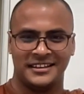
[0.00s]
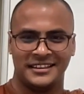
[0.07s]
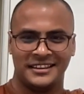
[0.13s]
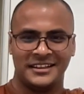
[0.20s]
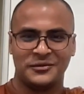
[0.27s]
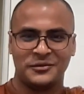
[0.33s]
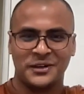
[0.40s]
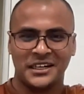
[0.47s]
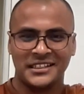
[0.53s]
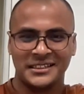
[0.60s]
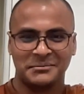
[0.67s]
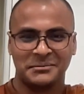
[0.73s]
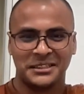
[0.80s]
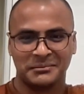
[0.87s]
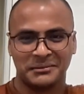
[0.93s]
then what is the
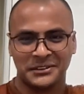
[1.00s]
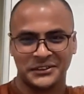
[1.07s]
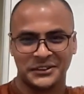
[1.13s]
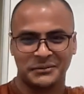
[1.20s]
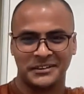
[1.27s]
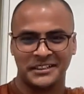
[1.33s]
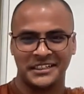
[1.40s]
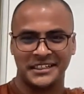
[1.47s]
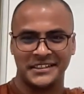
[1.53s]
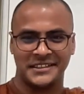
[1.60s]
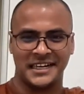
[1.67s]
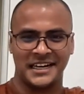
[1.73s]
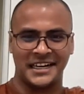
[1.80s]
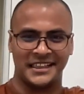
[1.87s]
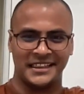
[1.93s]
purpose of really
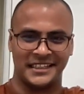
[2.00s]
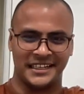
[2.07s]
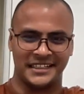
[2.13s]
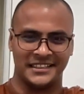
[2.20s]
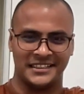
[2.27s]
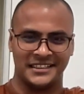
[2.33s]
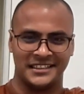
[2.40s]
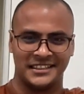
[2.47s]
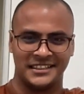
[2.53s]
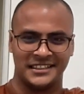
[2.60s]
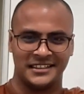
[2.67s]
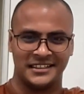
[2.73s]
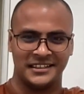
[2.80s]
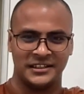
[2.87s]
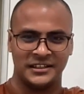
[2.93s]
studying that?
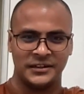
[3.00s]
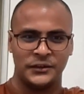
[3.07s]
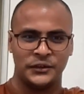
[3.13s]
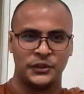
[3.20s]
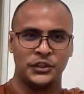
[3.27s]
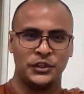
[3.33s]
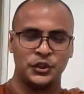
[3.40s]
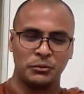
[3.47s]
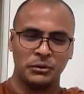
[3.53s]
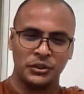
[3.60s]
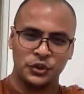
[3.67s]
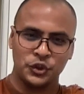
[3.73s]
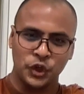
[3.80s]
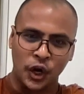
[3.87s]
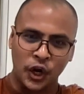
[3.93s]
So you should be
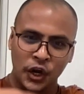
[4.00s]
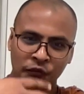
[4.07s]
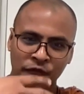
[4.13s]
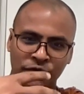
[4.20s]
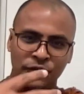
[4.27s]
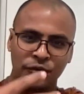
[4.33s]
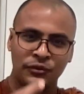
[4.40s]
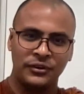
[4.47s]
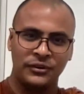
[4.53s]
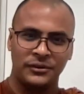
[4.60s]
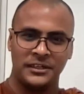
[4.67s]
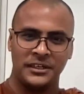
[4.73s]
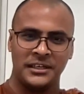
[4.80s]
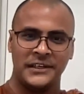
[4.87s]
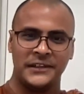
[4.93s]
joyful
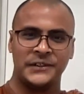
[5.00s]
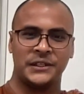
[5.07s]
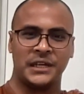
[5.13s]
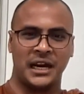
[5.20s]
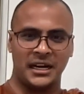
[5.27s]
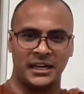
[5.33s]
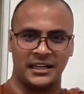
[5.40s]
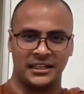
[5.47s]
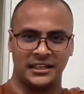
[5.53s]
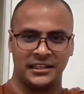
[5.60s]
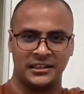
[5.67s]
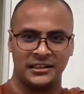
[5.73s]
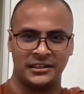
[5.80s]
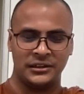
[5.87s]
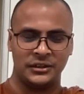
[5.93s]
study,
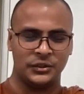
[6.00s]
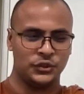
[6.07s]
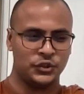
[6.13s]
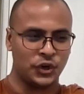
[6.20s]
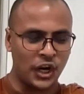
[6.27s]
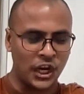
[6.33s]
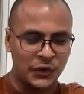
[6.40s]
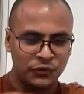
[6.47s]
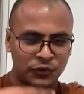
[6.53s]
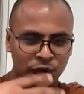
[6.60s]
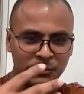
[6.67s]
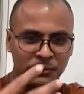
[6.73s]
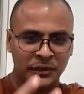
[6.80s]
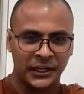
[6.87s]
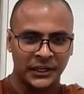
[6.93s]
joyful
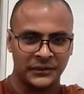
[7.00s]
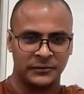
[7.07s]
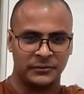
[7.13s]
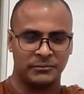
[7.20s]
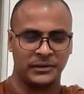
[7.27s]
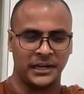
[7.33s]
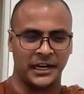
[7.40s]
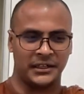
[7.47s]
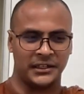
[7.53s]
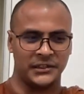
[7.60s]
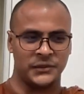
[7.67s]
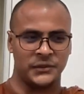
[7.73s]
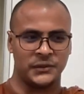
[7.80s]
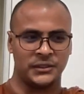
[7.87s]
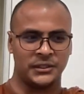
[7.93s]

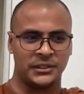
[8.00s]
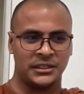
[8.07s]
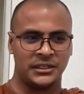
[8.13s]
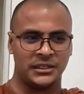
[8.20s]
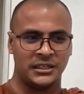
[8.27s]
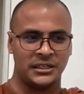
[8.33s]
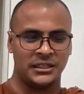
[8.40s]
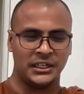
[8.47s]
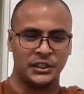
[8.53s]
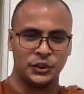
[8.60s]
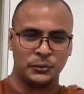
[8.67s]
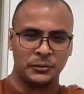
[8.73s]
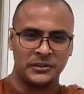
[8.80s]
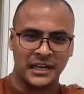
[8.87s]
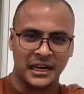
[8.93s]
practice. There
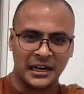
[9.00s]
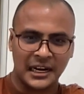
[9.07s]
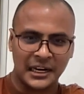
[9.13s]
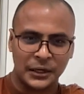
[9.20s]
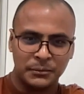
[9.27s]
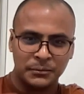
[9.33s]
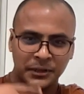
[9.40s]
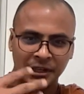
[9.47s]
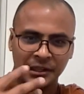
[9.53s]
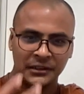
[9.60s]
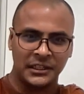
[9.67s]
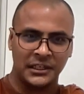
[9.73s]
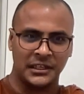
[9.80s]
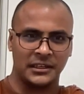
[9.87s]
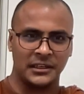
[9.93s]
should be some kind of
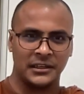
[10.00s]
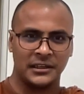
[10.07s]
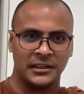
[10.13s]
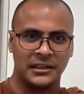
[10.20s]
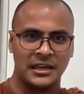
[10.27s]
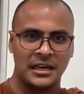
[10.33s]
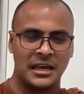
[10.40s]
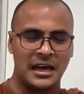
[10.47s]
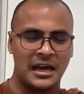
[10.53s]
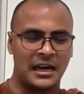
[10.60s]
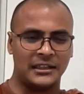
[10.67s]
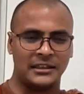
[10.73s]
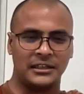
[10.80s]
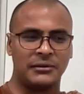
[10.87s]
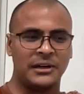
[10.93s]
pity.
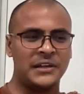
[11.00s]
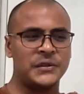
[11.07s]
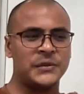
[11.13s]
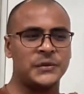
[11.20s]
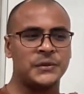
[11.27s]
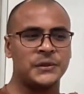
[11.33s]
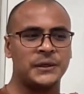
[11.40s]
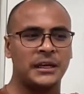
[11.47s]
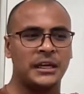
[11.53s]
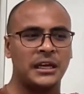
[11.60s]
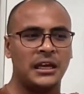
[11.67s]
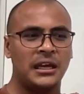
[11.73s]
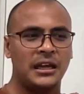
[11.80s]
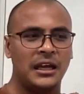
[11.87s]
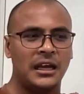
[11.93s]
Otherwise,
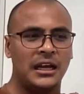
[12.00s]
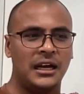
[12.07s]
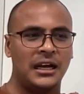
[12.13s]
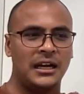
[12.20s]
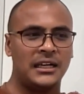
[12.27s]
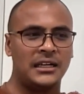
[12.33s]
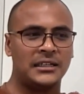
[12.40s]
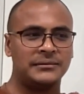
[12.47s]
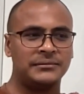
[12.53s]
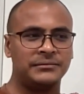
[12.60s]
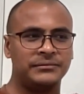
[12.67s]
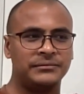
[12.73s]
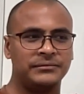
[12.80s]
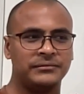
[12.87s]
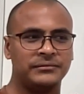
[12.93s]
um,